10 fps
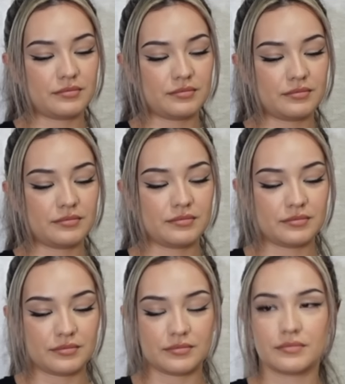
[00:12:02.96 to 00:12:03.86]

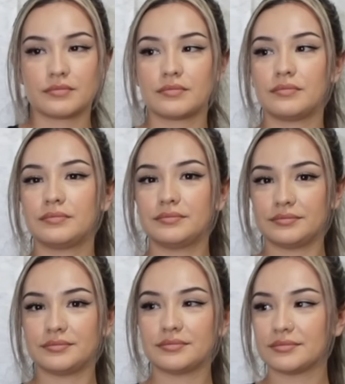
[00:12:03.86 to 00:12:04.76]

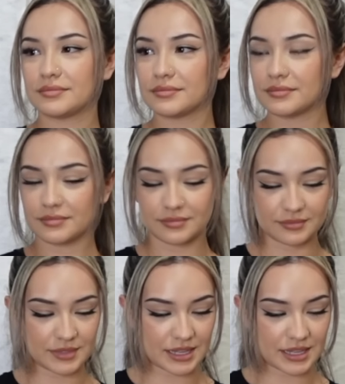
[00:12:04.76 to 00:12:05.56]
(silent)